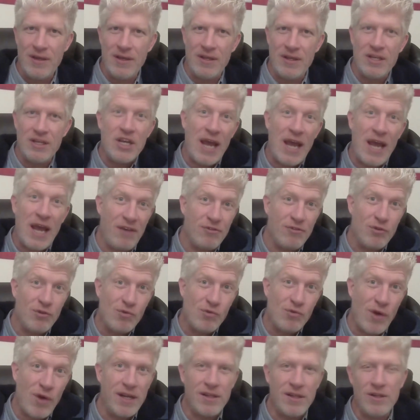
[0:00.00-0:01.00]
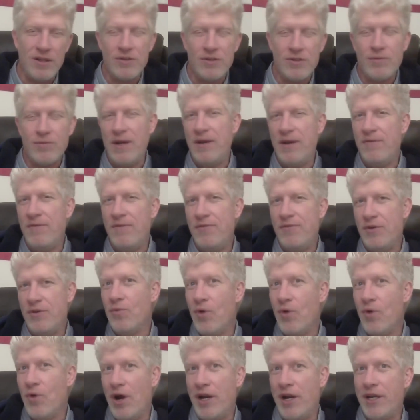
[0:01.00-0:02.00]
and you have to write it this way. If you
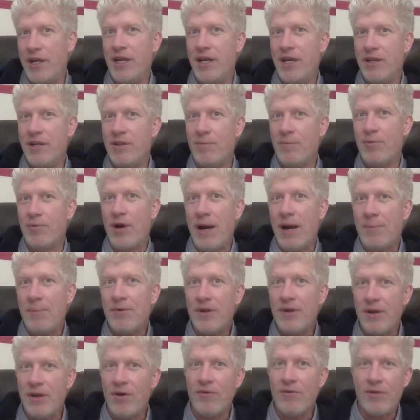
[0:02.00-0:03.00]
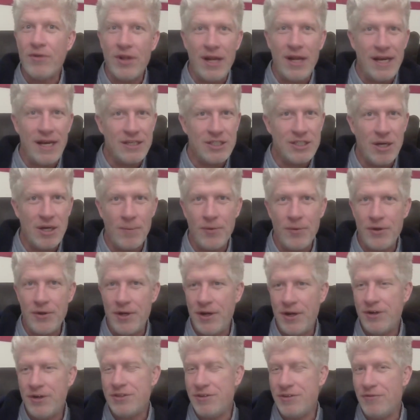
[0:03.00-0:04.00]
want to get the property over the last couple of
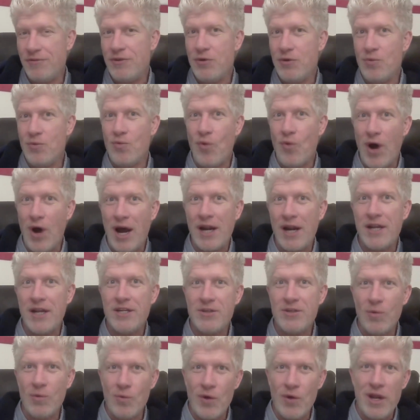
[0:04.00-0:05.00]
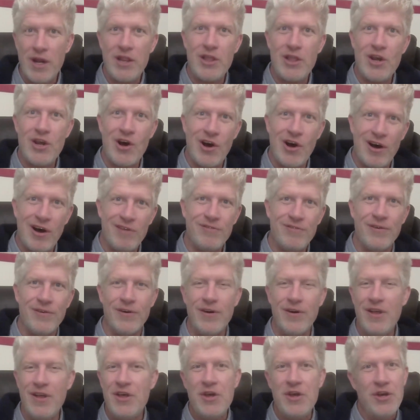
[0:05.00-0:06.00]
years, if you wanted to win the
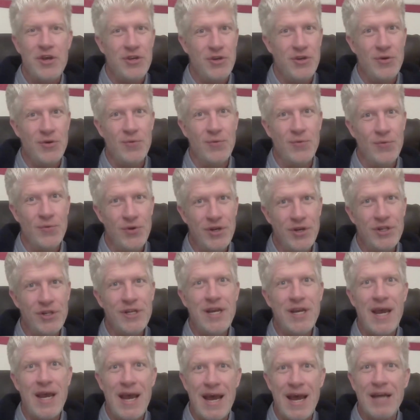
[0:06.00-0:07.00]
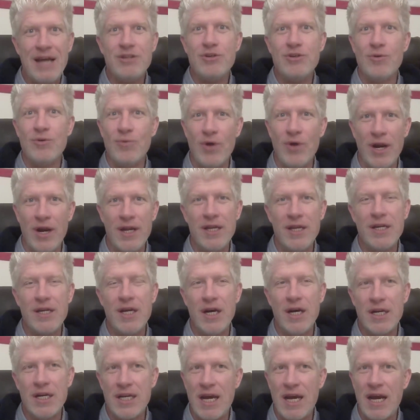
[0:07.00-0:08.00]
offer, you really had to write
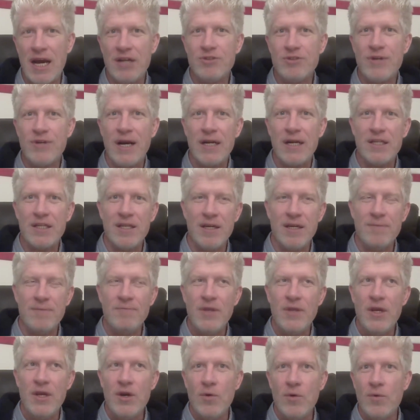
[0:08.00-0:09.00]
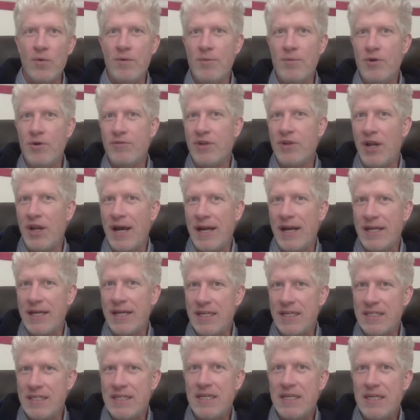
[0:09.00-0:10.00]
a contract that removed a lot of
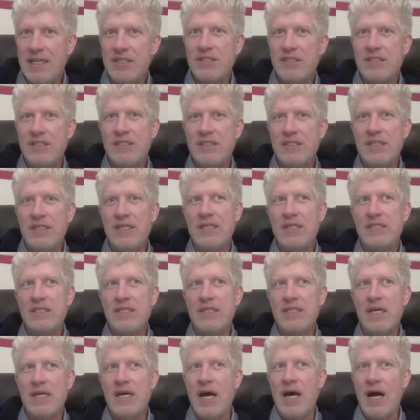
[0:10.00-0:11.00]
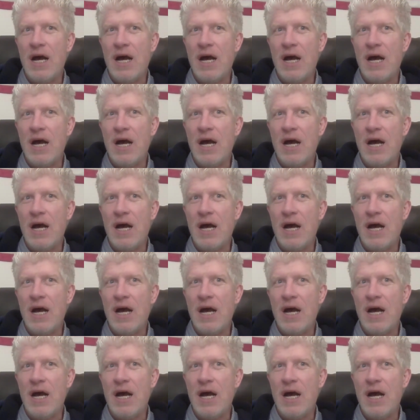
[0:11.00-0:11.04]
contingencies,